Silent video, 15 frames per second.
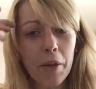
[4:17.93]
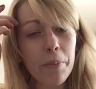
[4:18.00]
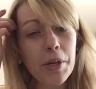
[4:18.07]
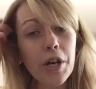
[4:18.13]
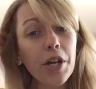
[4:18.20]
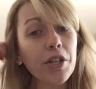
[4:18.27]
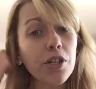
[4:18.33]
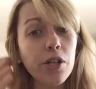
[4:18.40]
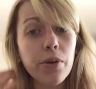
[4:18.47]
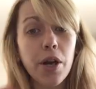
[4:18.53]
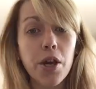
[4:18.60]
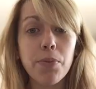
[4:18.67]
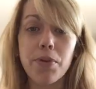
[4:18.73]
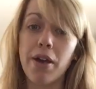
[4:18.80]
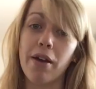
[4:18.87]
Now I do
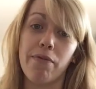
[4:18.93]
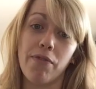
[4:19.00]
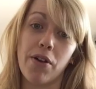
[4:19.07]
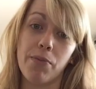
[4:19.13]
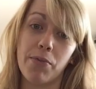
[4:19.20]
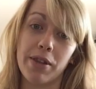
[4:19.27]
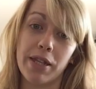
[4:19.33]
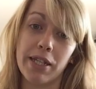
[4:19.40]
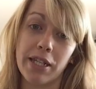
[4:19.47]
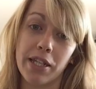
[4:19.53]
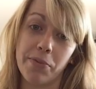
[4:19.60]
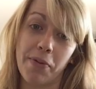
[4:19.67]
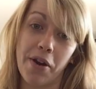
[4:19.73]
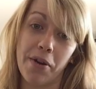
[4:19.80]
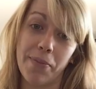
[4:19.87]
hope you have fun with this
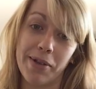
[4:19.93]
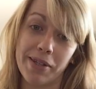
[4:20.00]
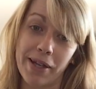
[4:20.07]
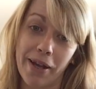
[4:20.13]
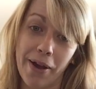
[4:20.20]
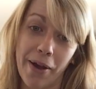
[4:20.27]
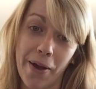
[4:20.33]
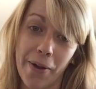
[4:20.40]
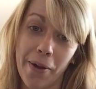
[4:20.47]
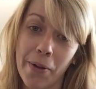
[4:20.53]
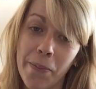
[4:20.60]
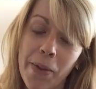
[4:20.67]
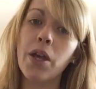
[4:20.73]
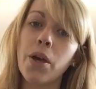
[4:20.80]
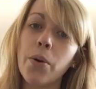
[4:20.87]
experiment at
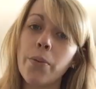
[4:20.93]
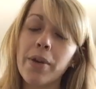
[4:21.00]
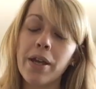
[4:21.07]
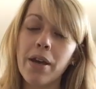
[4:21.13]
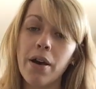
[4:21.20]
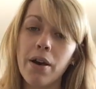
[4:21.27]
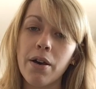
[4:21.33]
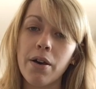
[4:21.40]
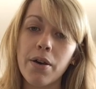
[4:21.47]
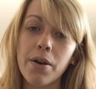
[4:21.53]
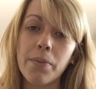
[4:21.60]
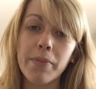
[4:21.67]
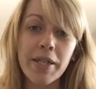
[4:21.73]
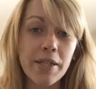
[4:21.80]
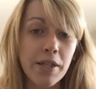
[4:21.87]
home. We are
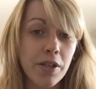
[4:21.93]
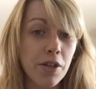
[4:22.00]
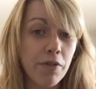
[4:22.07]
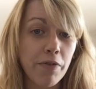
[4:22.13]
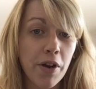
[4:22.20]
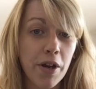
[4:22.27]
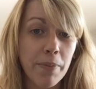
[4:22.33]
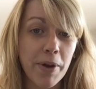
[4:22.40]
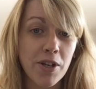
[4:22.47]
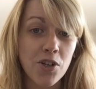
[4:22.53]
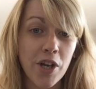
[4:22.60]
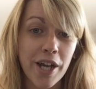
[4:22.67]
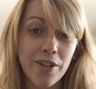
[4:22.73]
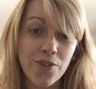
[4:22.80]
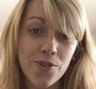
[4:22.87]
missing you very much
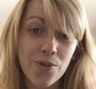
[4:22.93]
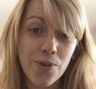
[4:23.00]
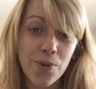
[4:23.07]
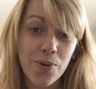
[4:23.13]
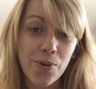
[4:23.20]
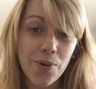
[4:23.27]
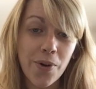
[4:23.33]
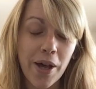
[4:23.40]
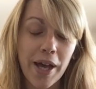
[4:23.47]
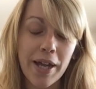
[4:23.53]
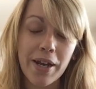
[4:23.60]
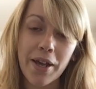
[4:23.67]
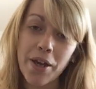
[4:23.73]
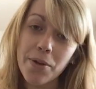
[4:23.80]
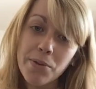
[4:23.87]
at school,
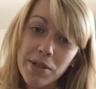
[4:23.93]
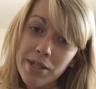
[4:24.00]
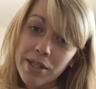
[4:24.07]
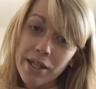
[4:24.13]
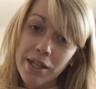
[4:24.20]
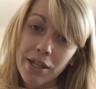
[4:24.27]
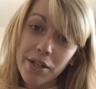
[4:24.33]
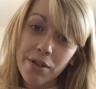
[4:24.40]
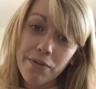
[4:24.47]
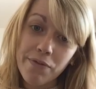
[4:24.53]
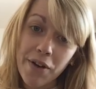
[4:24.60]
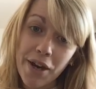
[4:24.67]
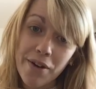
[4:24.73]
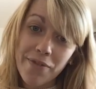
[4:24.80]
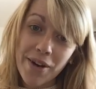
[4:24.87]
and I hope to see you
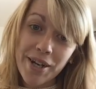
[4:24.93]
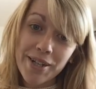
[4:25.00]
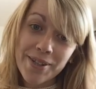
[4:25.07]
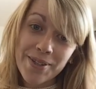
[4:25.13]
very, very